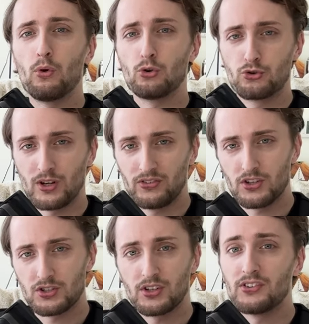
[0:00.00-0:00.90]
will
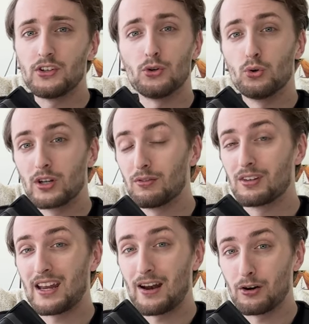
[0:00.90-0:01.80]
transition to see who can
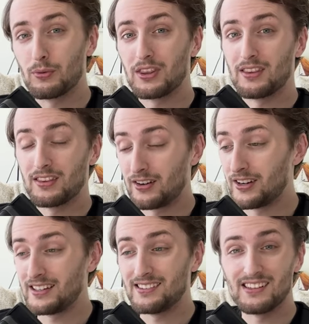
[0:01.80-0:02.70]
carry with their
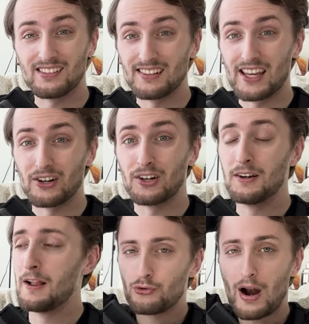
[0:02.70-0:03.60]
ADCs later.
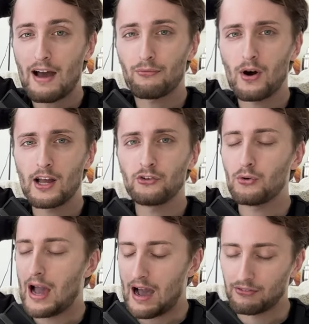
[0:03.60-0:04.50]
Draft wise, you
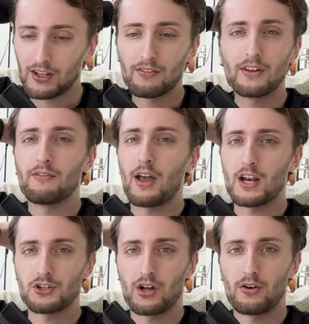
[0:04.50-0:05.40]
have to give the
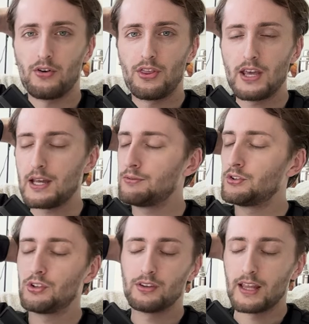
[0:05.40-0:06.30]
advantage to 100
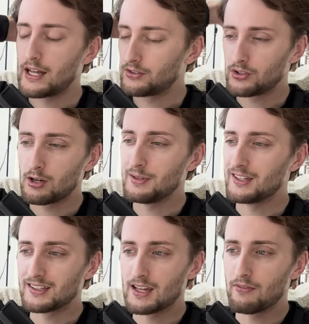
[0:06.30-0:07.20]
Thieves. That's going to be
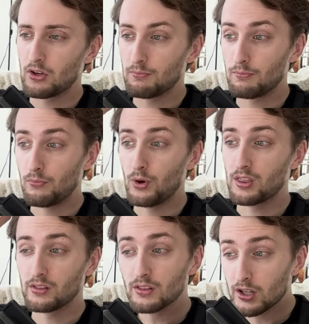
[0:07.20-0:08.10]
a given
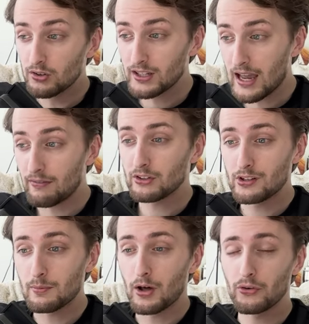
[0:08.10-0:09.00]
with literally every
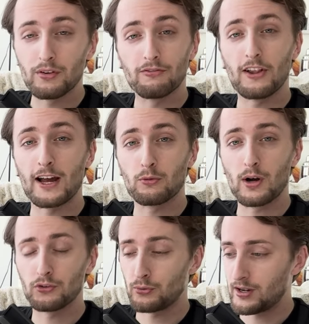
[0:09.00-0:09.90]
team other than
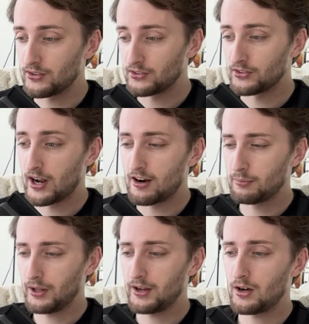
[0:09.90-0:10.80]
FlyQuest throughout this entire
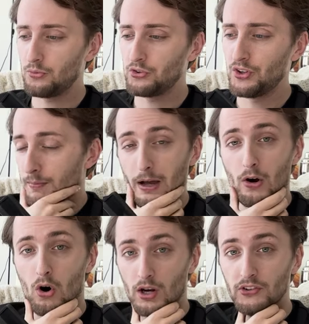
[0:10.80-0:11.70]
playoffs. And my
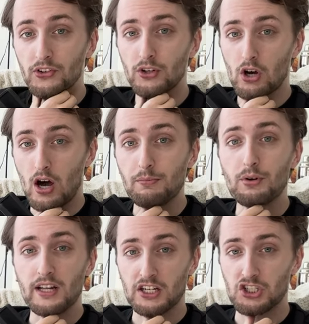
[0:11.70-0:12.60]
honest to God
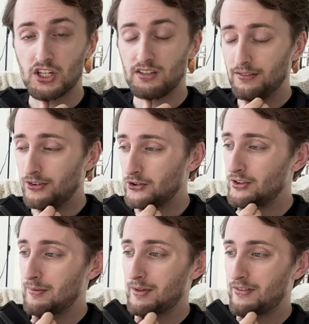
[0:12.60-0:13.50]
prediction, the first
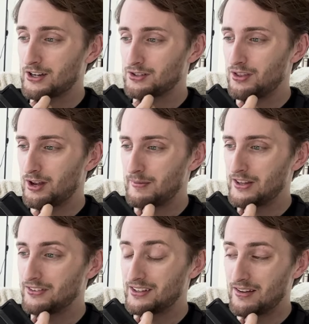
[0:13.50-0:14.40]
time I've actually thought
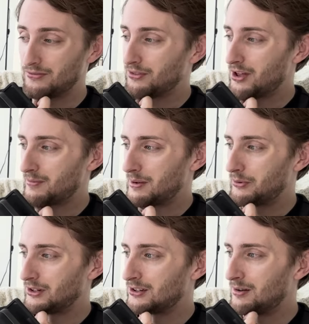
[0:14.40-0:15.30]
about this, I haven't thought about
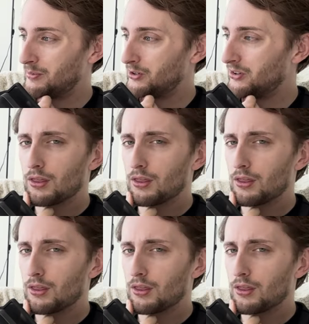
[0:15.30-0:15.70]
putting a number to